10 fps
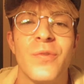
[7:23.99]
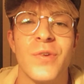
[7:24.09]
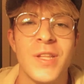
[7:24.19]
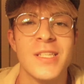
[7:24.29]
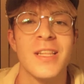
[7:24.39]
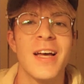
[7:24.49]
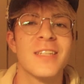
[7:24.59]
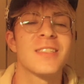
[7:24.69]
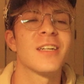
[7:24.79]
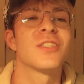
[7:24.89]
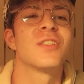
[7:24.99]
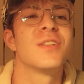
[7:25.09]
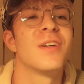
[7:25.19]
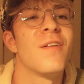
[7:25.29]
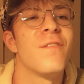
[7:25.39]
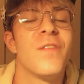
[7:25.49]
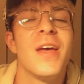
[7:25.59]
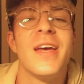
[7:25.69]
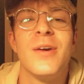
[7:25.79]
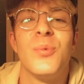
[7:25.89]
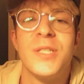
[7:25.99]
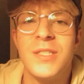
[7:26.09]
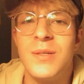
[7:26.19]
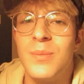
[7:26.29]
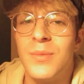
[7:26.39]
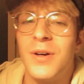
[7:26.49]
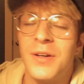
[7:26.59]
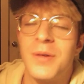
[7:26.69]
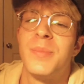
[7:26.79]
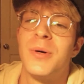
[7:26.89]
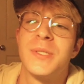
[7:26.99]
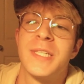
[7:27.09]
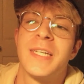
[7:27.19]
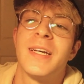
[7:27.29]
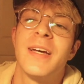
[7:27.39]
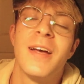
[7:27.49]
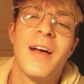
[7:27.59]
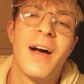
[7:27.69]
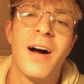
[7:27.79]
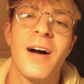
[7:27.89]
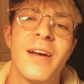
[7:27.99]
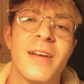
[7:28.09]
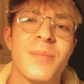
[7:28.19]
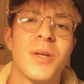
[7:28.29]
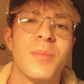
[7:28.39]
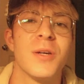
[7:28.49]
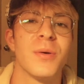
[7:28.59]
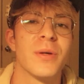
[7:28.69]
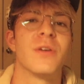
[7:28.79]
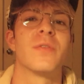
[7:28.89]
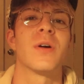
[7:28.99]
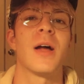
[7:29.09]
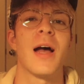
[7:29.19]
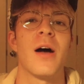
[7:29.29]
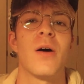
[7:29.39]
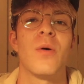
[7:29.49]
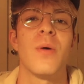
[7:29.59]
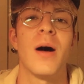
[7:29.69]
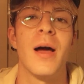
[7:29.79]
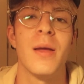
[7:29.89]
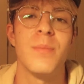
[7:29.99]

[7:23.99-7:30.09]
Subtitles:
for this last section of vague wisdom on composing, I am going to be going over how I